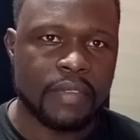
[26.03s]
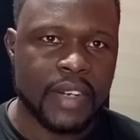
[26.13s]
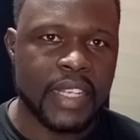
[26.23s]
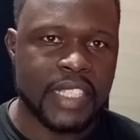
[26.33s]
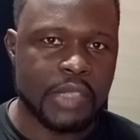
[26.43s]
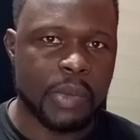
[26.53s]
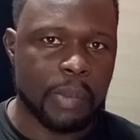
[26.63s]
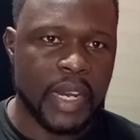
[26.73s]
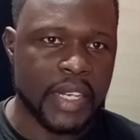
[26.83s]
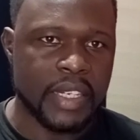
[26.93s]
after it has
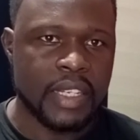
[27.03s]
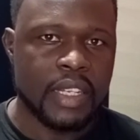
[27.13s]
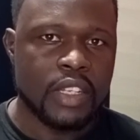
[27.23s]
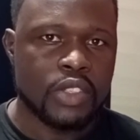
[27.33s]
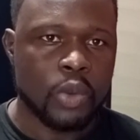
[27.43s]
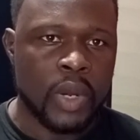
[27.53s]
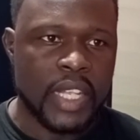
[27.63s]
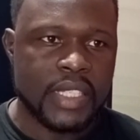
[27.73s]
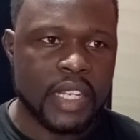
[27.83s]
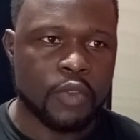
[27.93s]
been played. So
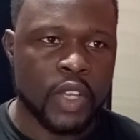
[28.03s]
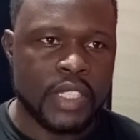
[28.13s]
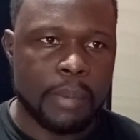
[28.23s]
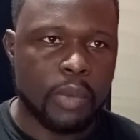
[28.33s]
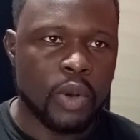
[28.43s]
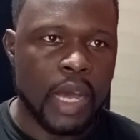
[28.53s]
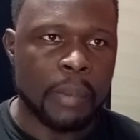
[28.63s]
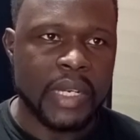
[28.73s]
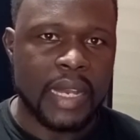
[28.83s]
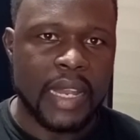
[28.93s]
let's take for example,
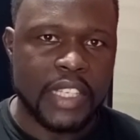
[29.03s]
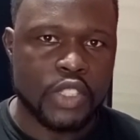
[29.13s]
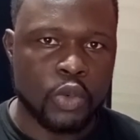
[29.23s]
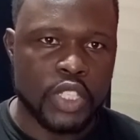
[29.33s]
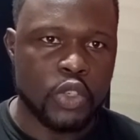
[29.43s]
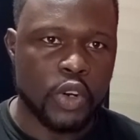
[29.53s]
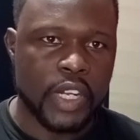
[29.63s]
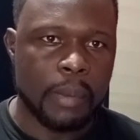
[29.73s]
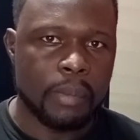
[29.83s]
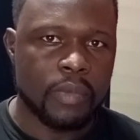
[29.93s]
I'm in a large
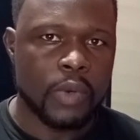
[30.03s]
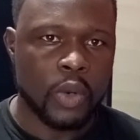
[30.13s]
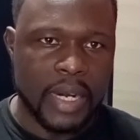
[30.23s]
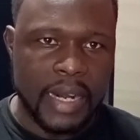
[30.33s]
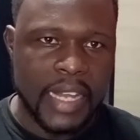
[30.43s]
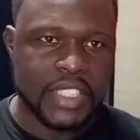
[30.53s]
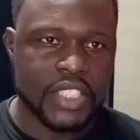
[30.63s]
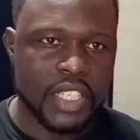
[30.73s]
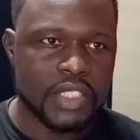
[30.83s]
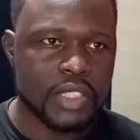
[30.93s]
auditorium or a
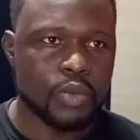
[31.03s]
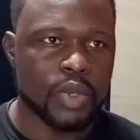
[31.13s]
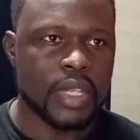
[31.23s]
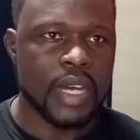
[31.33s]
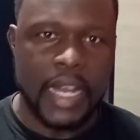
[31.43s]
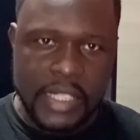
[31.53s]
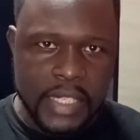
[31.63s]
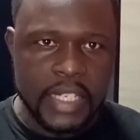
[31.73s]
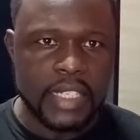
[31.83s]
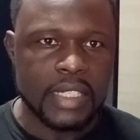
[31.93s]
large church with high
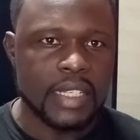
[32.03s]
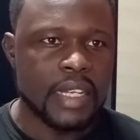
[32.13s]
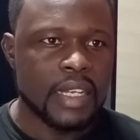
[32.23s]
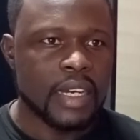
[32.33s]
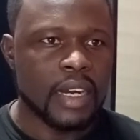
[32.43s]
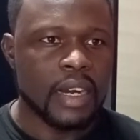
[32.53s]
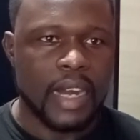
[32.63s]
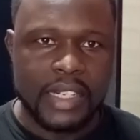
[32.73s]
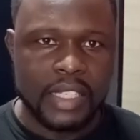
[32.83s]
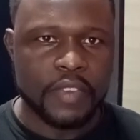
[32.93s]
ceiling
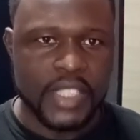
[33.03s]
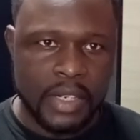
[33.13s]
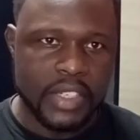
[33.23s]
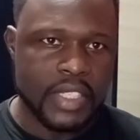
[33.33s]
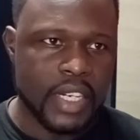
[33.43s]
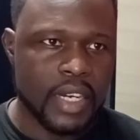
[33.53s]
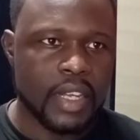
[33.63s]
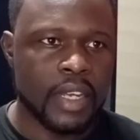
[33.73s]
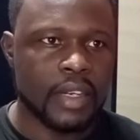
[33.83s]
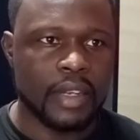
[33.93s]
uh, hard surface
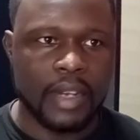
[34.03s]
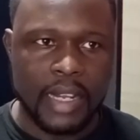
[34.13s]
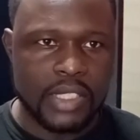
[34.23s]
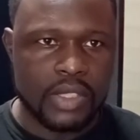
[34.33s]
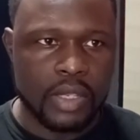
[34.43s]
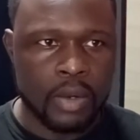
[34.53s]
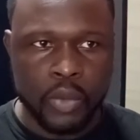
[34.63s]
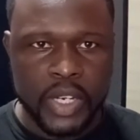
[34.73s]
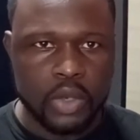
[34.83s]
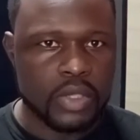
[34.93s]
untreated and glass
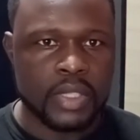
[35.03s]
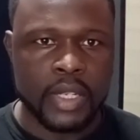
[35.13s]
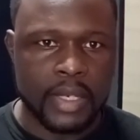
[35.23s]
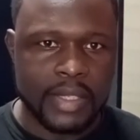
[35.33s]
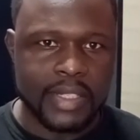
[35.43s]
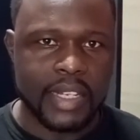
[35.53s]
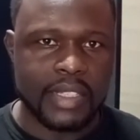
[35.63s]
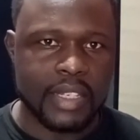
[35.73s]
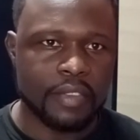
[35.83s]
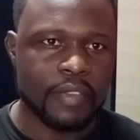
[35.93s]
uh, windows and such
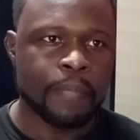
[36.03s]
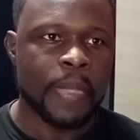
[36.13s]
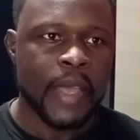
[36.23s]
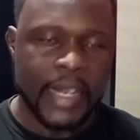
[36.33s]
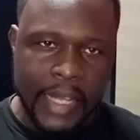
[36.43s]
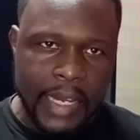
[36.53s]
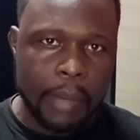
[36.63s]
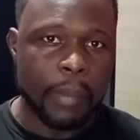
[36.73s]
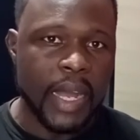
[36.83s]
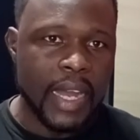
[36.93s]
like stuff. And I
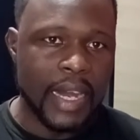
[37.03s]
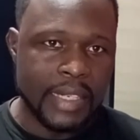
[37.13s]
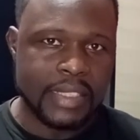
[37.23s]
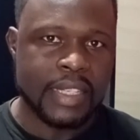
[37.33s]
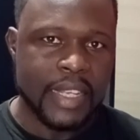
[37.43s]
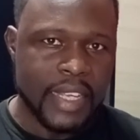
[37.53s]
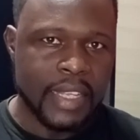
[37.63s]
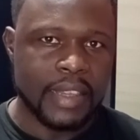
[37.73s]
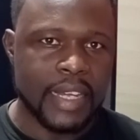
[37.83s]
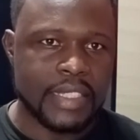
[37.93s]
clap my hands
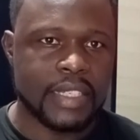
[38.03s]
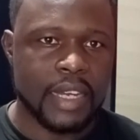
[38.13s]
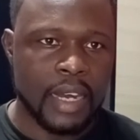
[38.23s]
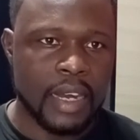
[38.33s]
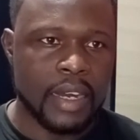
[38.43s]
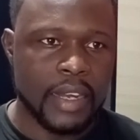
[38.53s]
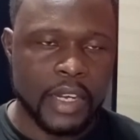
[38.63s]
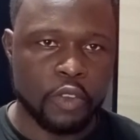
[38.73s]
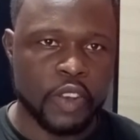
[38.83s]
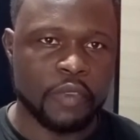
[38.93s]
in that uh,
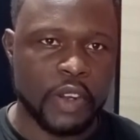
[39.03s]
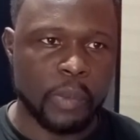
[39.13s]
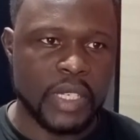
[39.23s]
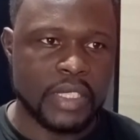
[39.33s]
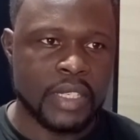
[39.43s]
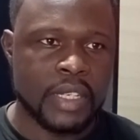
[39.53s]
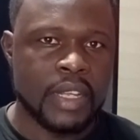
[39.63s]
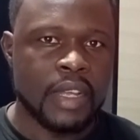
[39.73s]
kind of environment.